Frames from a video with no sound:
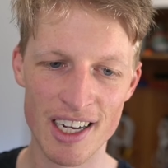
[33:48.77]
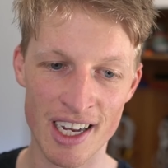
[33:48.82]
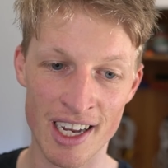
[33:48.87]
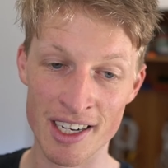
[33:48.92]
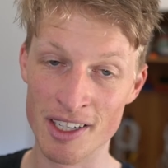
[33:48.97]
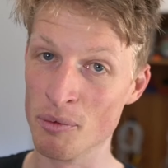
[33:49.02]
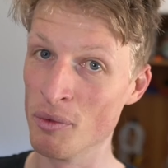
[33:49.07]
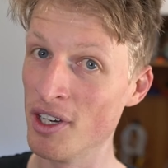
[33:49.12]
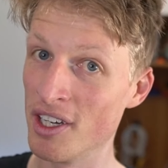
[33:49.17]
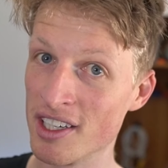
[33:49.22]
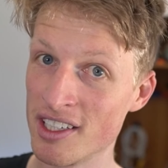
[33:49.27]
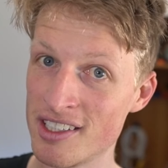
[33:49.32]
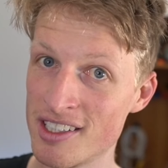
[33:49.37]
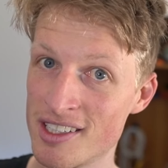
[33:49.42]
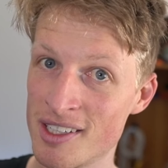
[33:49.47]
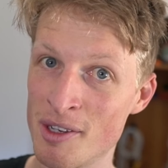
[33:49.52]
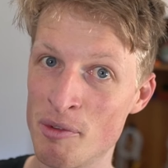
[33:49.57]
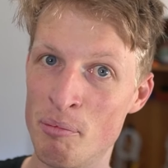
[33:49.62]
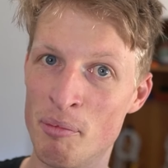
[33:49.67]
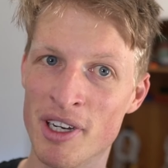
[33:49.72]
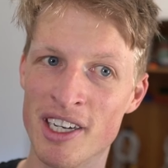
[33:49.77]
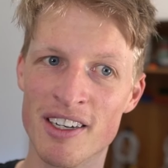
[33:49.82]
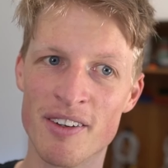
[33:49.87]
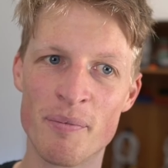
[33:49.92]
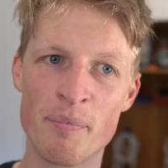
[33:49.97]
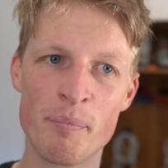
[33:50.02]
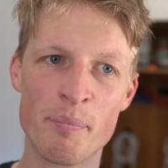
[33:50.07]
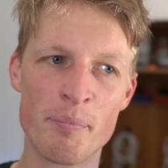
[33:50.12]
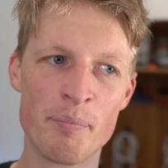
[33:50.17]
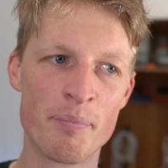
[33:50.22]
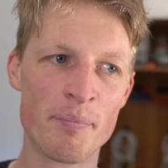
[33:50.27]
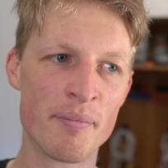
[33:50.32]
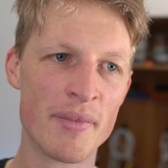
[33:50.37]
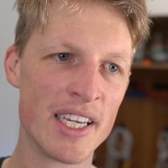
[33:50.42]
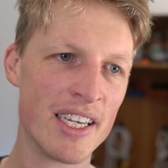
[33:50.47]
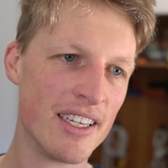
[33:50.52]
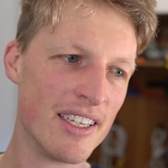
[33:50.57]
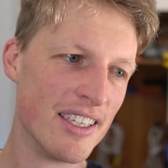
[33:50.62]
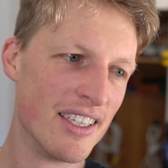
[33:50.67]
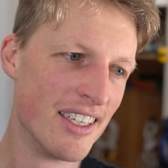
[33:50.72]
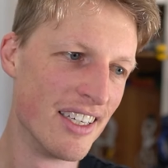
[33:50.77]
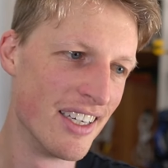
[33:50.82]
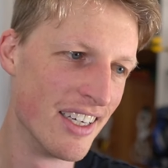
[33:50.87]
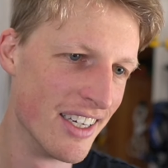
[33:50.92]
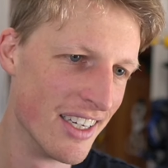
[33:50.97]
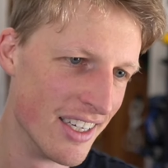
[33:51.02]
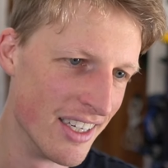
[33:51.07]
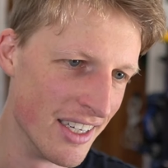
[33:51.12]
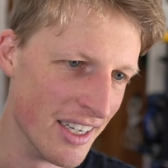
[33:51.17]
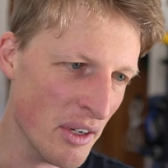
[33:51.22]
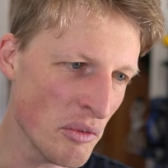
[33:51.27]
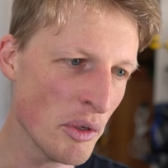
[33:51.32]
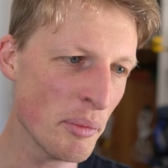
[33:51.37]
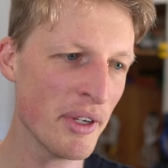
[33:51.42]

and it works, but it